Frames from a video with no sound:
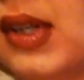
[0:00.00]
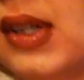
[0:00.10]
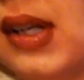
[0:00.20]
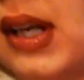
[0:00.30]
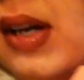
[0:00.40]
Because
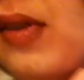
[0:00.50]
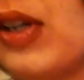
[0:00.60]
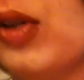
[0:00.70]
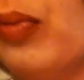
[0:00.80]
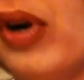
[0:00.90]
unlike
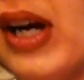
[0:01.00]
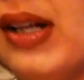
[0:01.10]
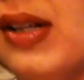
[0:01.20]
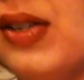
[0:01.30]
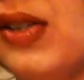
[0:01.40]
regular
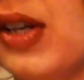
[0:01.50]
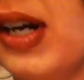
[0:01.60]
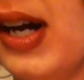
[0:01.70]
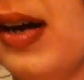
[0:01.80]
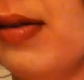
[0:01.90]
braid, this is going
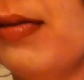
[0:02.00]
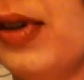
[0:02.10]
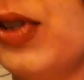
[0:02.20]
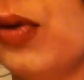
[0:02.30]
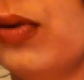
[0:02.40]
to have
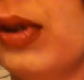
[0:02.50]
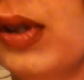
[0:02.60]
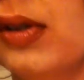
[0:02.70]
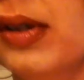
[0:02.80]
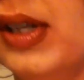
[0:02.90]
its own
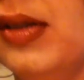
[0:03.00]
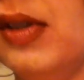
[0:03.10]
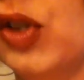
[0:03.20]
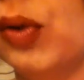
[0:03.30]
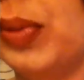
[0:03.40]
little
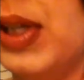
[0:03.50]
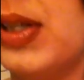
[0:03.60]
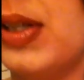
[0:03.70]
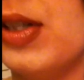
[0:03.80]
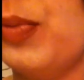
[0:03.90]
individual
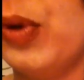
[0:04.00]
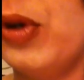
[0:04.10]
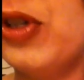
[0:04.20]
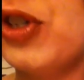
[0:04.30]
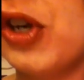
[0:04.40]
pieces, but
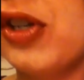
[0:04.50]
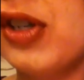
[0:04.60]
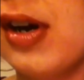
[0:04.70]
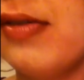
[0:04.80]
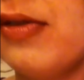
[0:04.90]
it starts
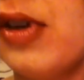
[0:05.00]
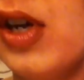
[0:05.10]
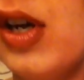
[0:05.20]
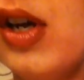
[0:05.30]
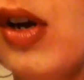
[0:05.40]
off
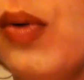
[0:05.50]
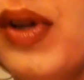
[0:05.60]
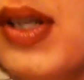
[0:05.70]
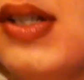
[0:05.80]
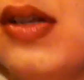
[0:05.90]

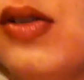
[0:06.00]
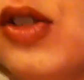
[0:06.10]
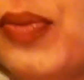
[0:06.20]
with a center